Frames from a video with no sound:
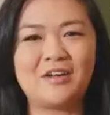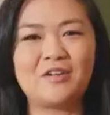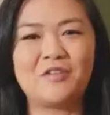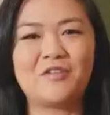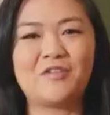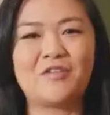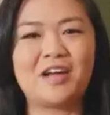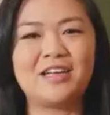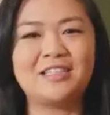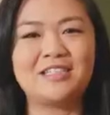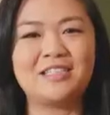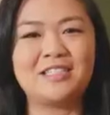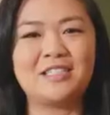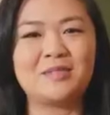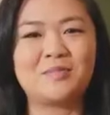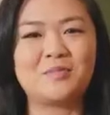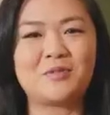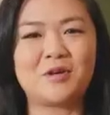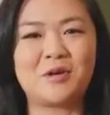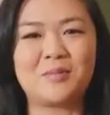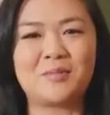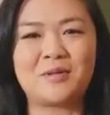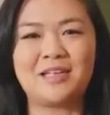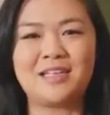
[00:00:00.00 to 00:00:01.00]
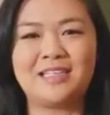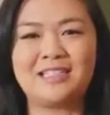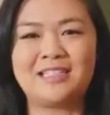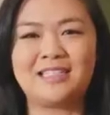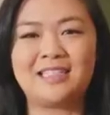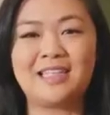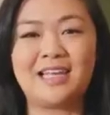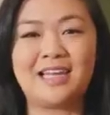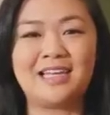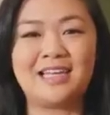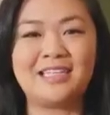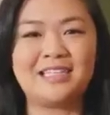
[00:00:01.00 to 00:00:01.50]
Fraser's
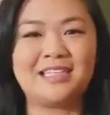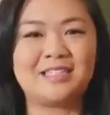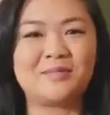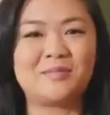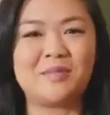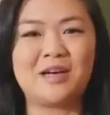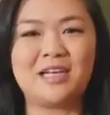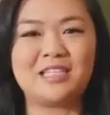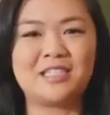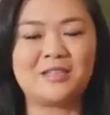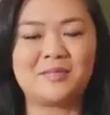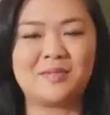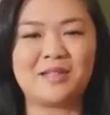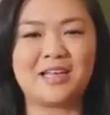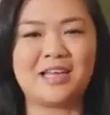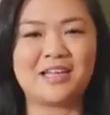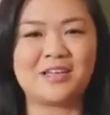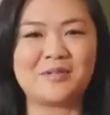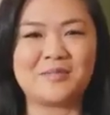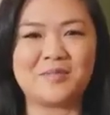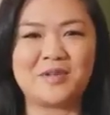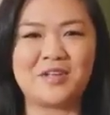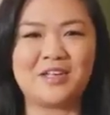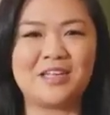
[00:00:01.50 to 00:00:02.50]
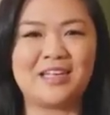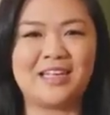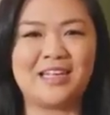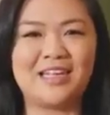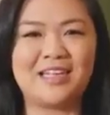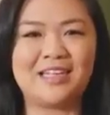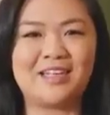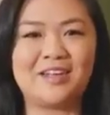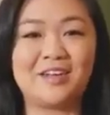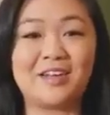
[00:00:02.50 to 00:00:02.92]
Properties' latest master plan community,